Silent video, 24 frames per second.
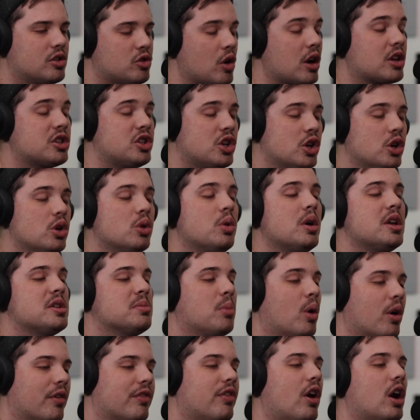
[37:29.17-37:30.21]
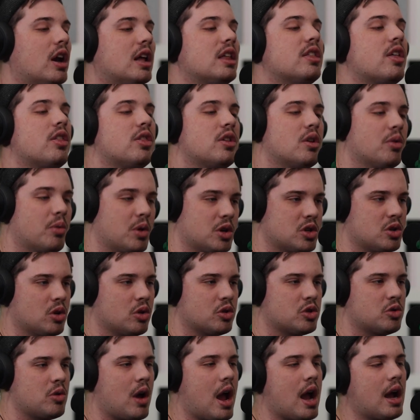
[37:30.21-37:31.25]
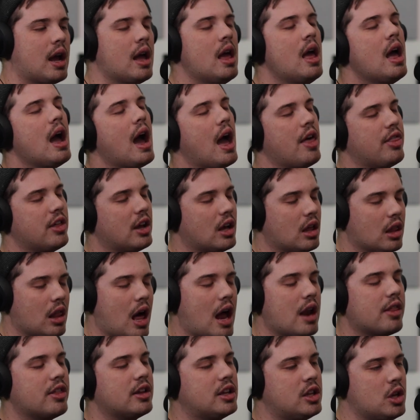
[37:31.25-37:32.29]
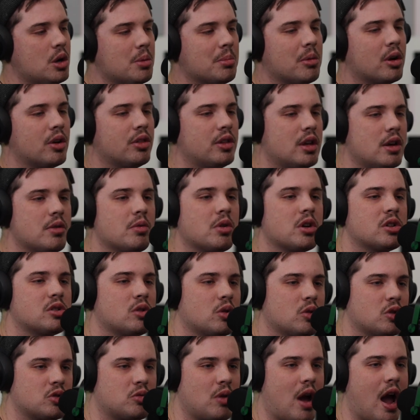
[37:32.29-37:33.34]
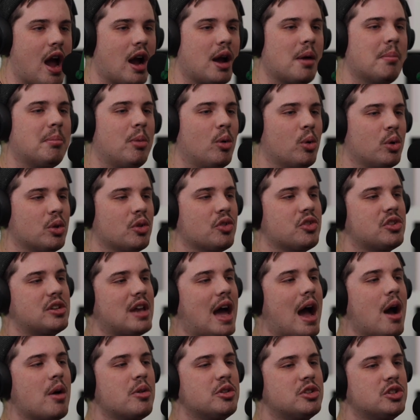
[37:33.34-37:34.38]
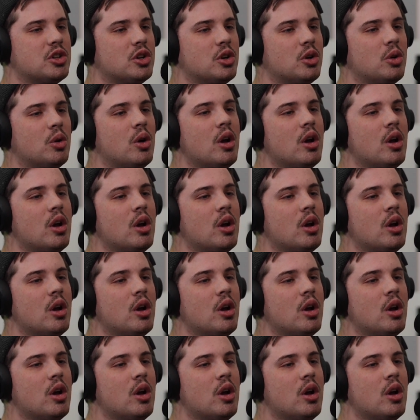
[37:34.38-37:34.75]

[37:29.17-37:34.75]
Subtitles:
Shrek 2 is more funny than the original Shrek. I think a lot of the humor in the original Shrek boils down to...